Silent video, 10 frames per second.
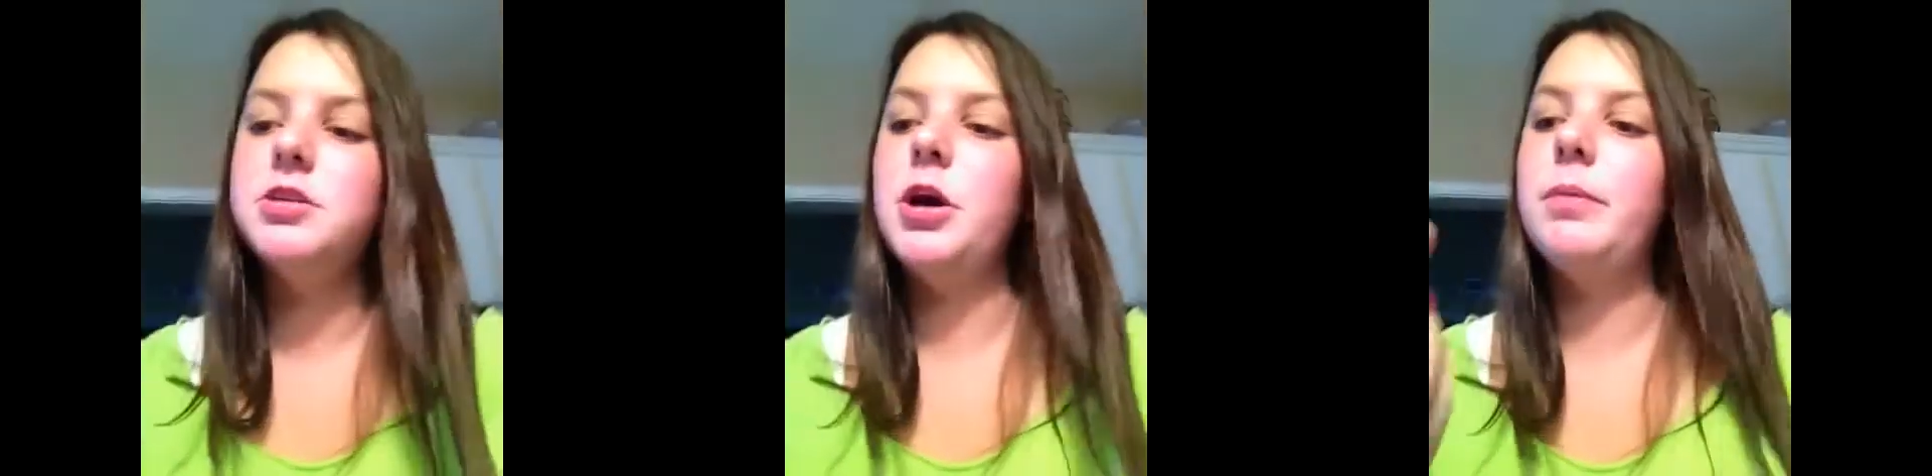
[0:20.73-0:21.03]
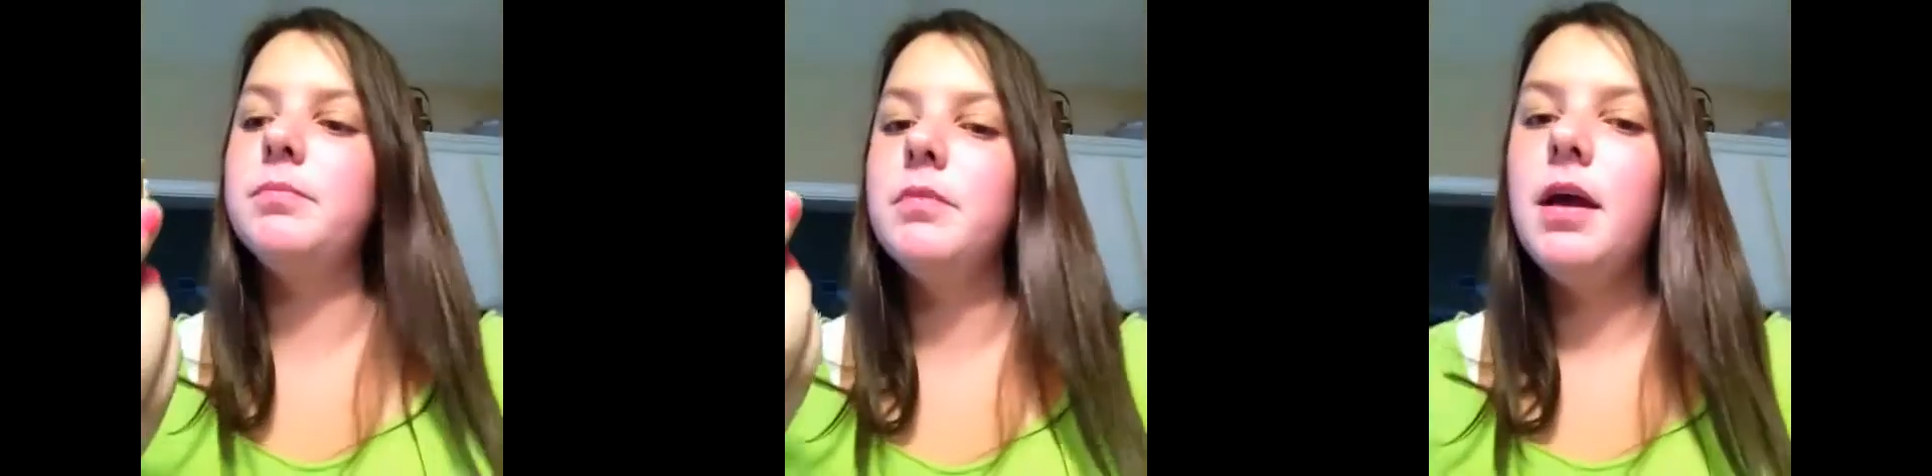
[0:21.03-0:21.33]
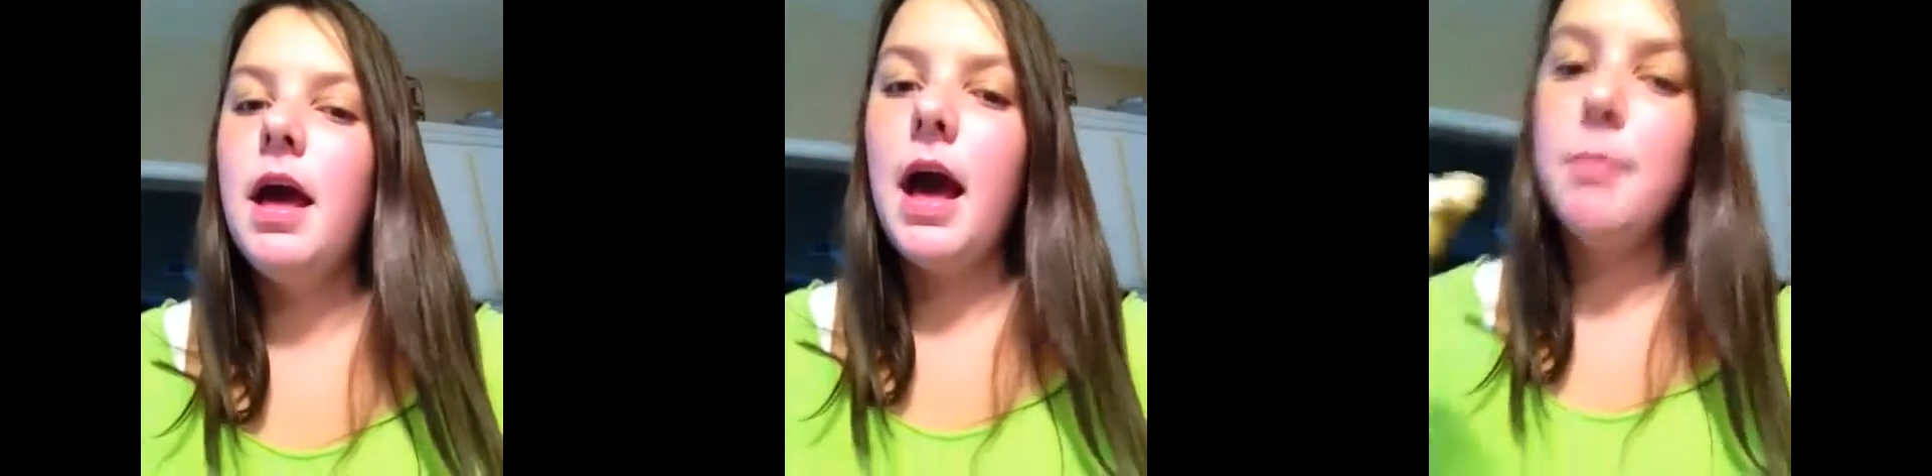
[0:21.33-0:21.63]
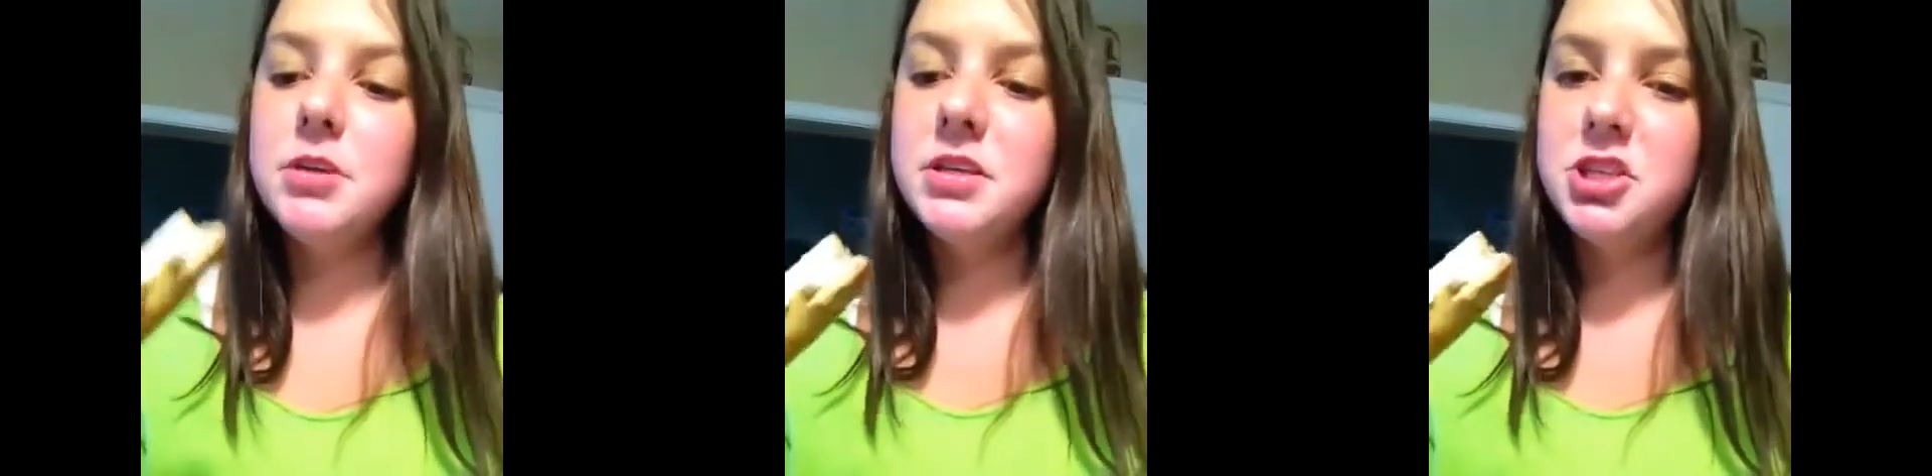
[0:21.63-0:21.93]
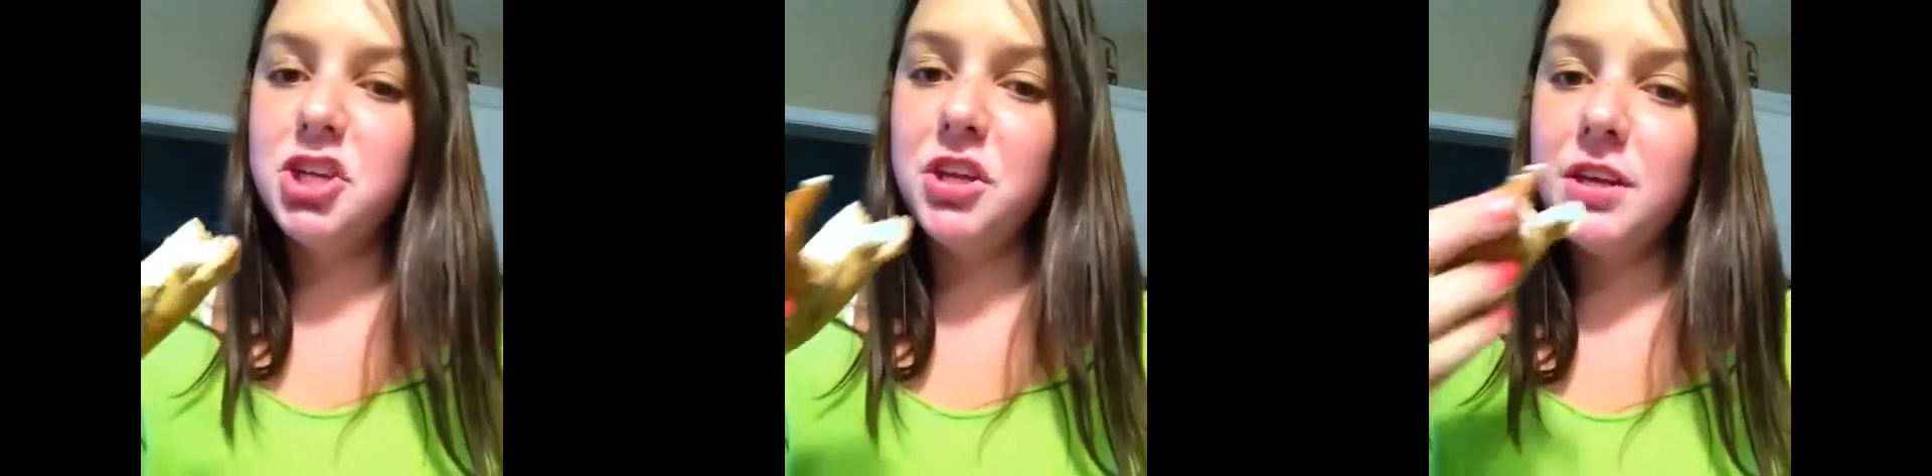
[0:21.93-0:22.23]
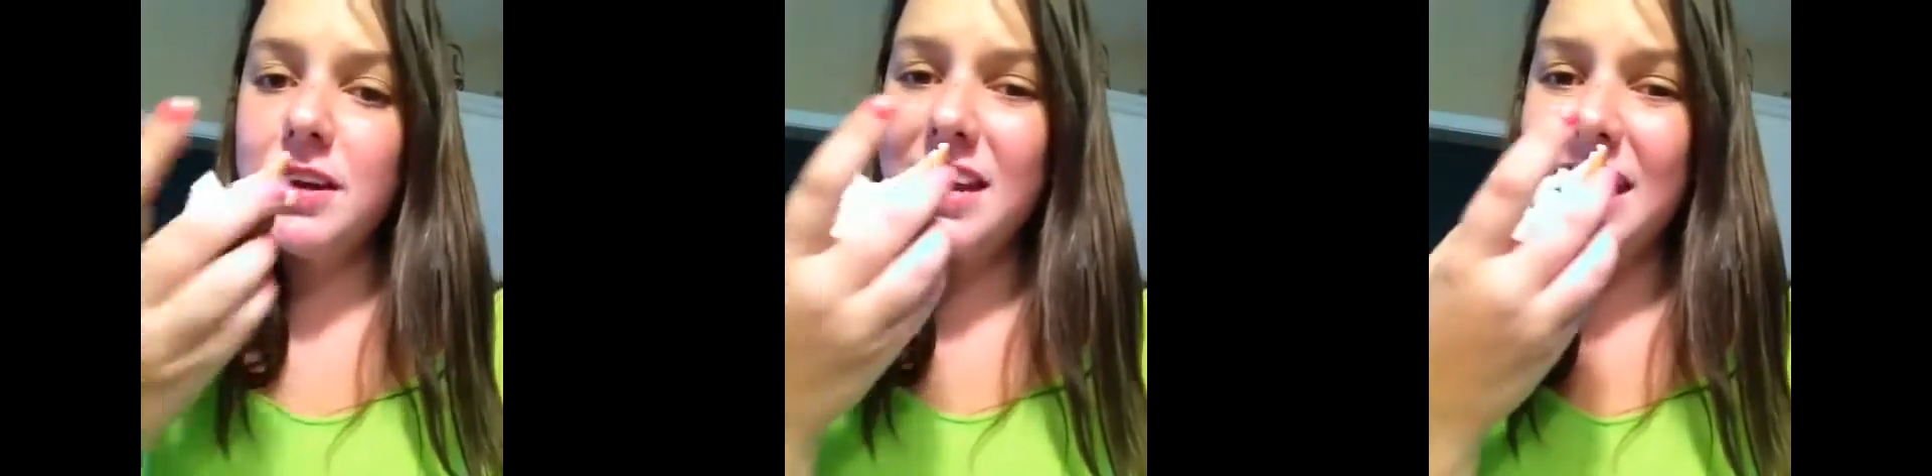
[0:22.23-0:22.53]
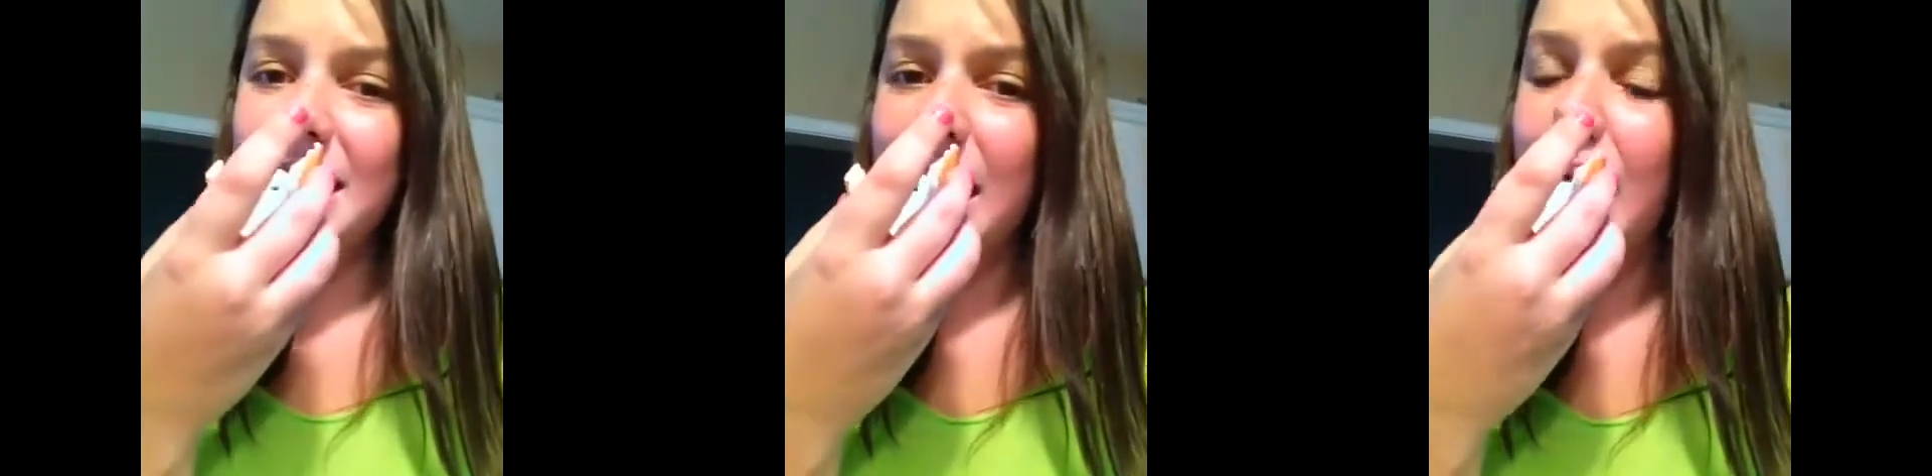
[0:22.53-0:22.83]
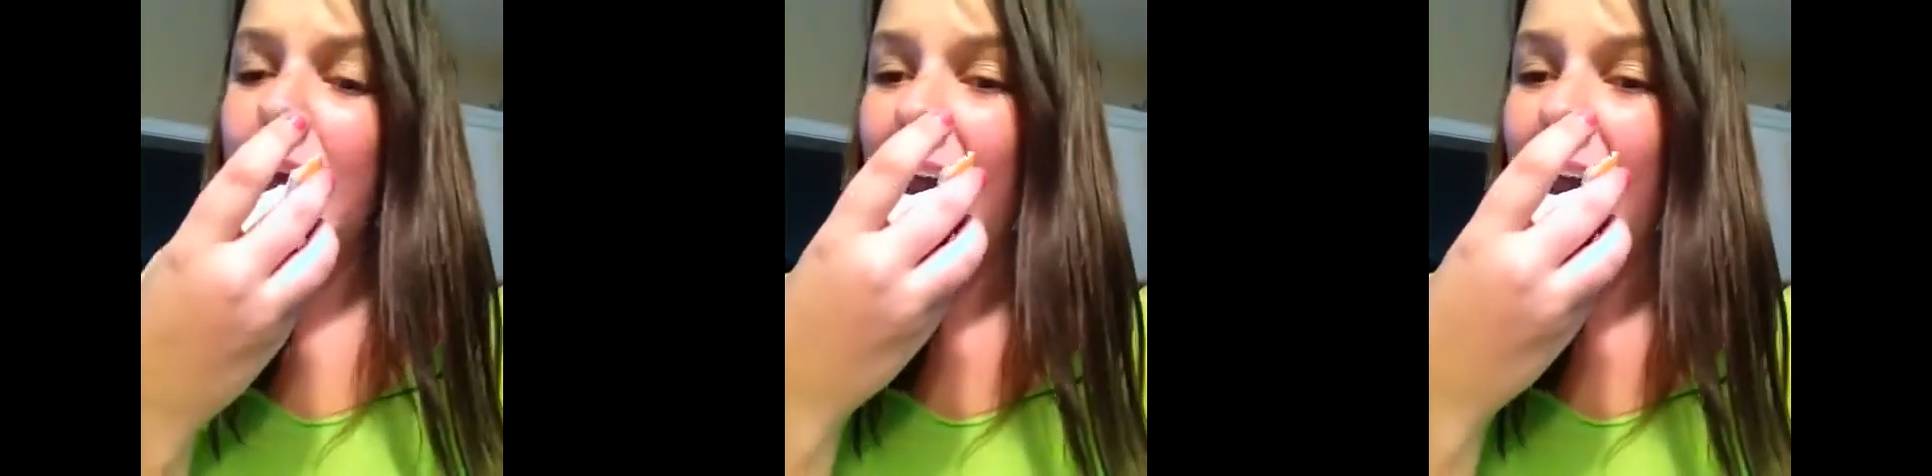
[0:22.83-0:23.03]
So I'm just chilling and eating it,